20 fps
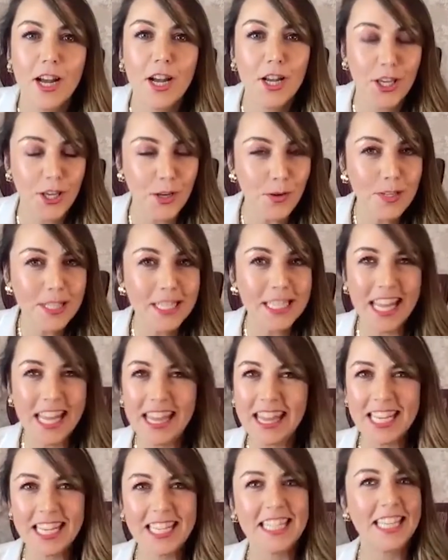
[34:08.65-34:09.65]
You send
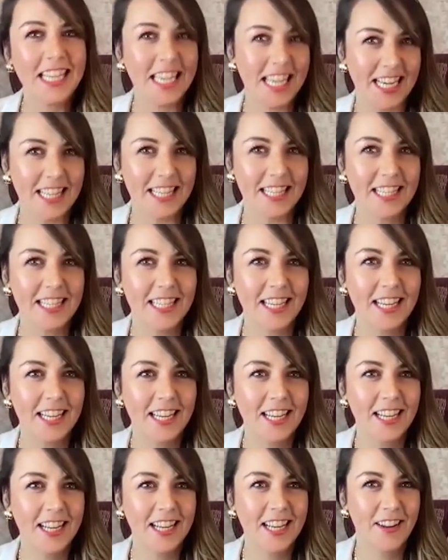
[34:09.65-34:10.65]
these kids
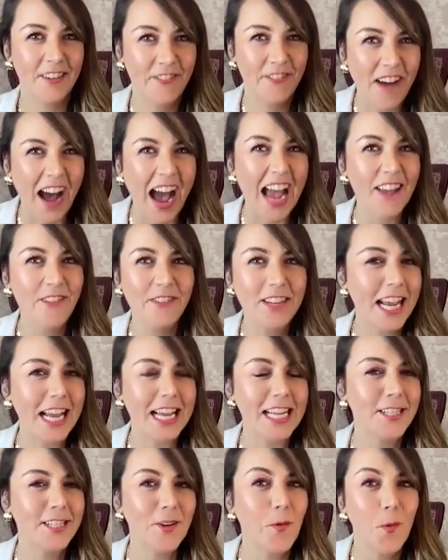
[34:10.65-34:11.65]
5
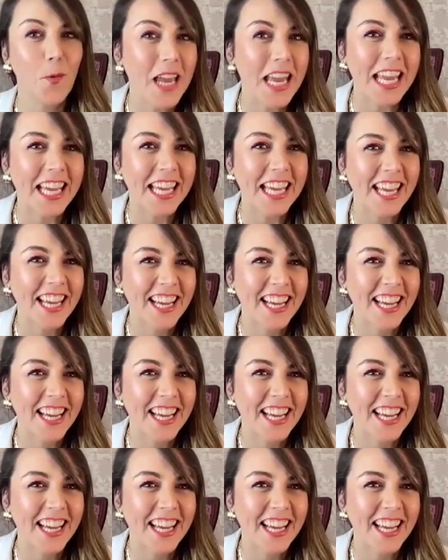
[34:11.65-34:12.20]
days a week,